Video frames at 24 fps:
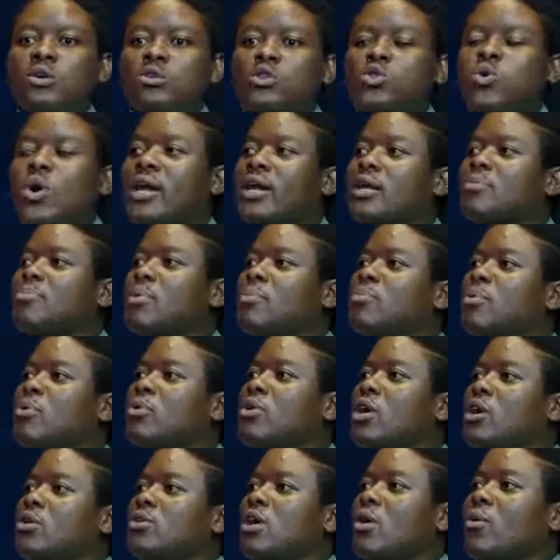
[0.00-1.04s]
your two hundred
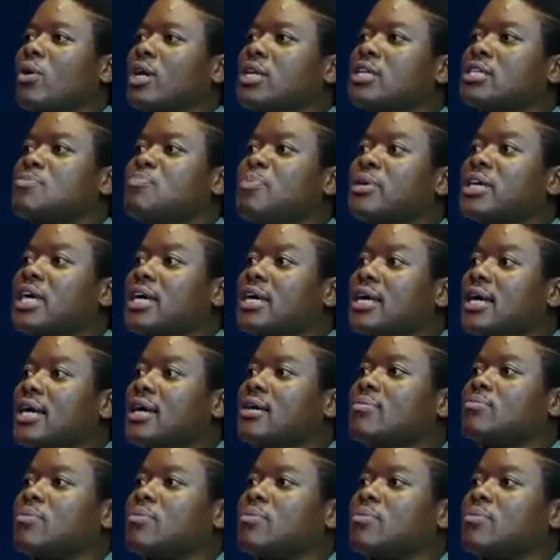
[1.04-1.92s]
people, you are already speaking.